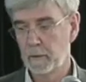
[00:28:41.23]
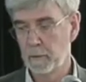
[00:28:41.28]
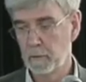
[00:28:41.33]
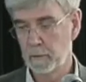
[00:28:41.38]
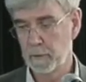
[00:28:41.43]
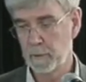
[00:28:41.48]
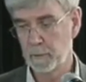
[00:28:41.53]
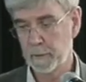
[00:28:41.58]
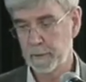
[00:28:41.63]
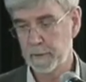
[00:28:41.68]

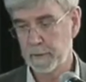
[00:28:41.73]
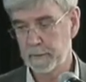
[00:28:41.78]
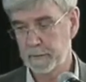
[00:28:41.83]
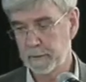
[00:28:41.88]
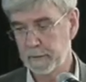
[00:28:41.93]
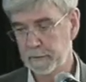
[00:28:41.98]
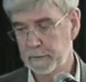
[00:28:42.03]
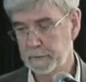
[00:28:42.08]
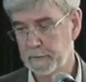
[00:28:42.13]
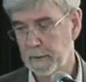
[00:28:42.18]
although I think
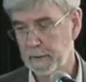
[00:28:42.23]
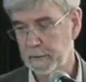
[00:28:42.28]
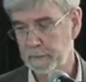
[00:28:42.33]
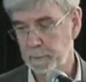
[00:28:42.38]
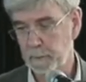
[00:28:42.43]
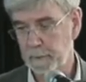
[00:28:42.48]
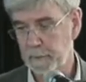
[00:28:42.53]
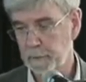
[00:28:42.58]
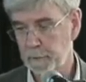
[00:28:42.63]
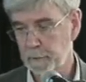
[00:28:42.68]
these days
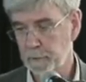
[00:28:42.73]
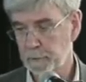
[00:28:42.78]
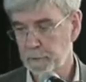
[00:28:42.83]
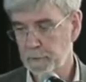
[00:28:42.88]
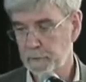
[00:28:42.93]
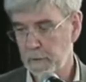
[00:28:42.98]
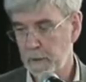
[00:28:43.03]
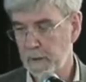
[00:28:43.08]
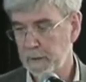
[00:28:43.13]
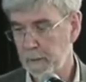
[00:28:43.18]
we can do
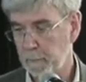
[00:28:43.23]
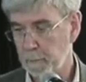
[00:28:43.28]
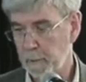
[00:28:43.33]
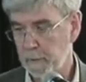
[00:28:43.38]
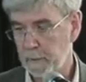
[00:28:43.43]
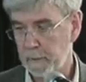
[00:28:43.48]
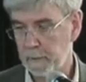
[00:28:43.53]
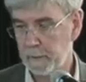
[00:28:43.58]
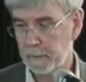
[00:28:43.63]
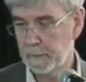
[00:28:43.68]
slightly
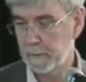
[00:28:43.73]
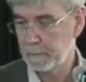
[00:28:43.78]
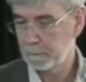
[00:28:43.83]
better than